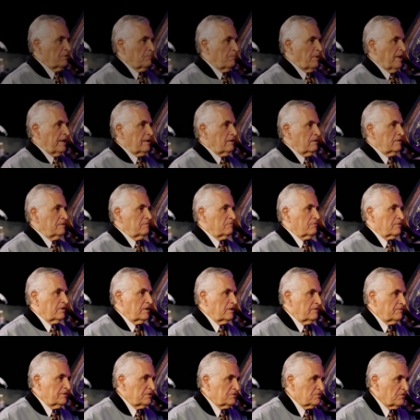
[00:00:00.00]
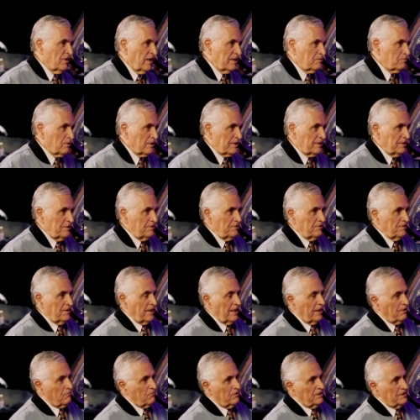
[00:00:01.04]
the panel in front of you is vibrating, you
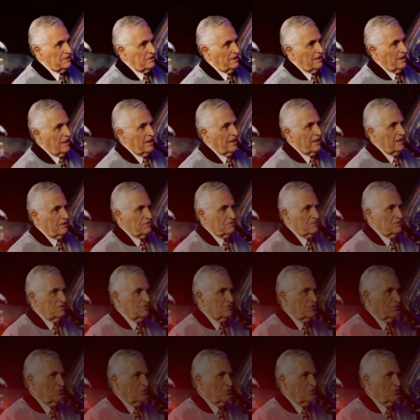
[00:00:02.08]
can't read the dials, and